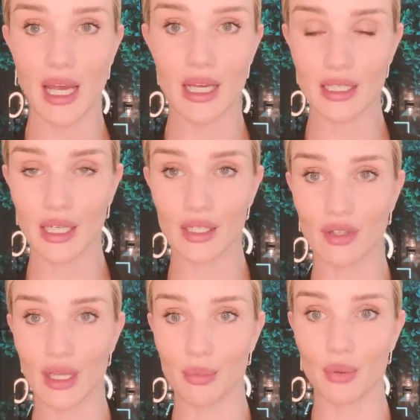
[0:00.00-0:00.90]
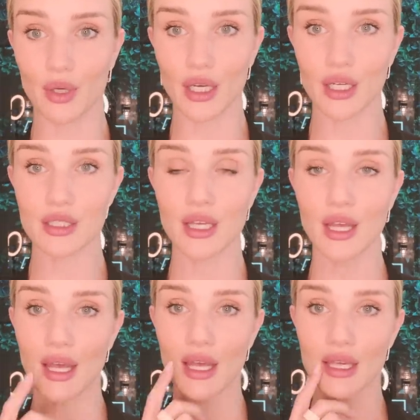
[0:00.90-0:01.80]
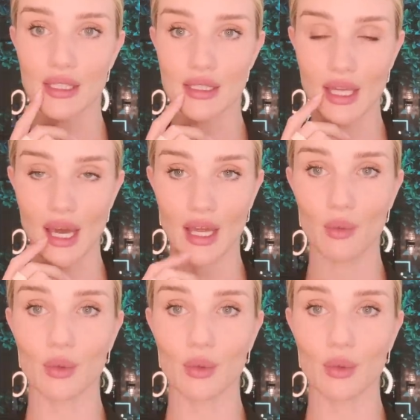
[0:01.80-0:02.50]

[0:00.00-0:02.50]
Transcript: any kind of lip product, is that